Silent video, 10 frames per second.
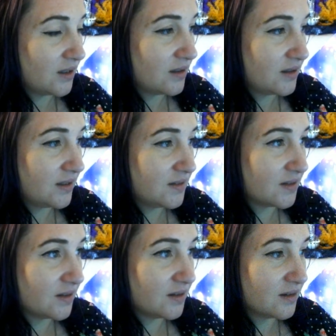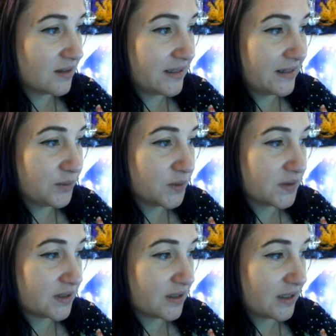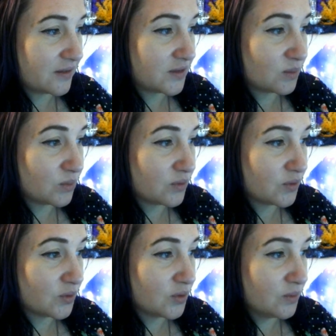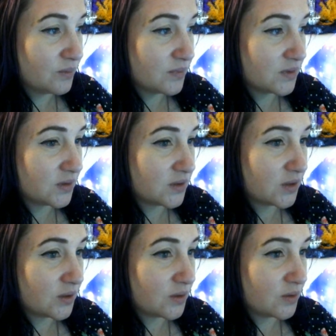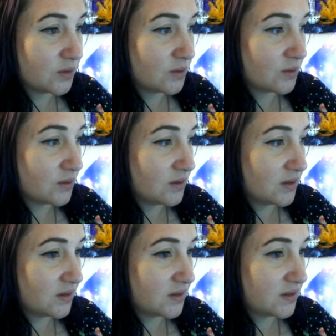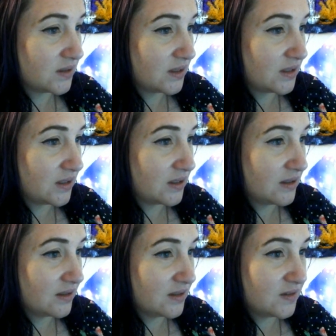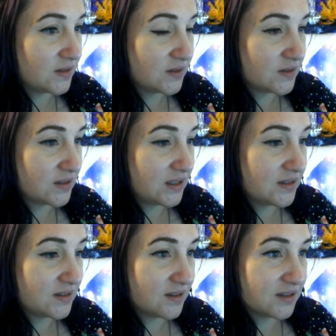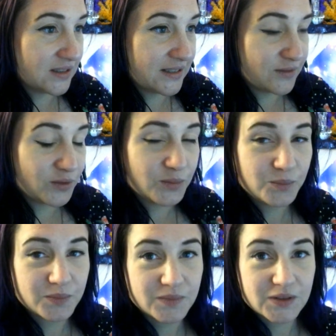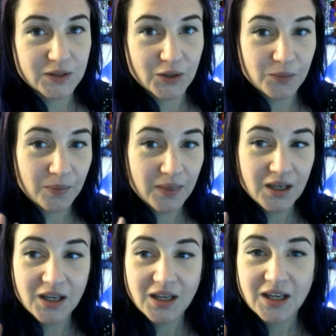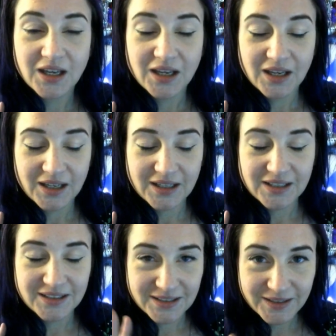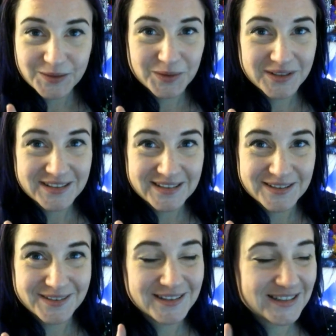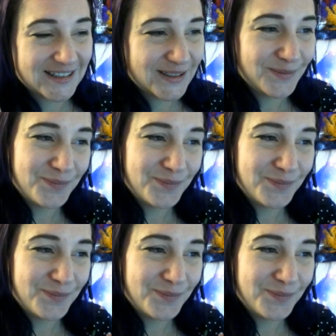These are the levels that I have done before. So let's see, this is the starting level. So it does what it says on the tin.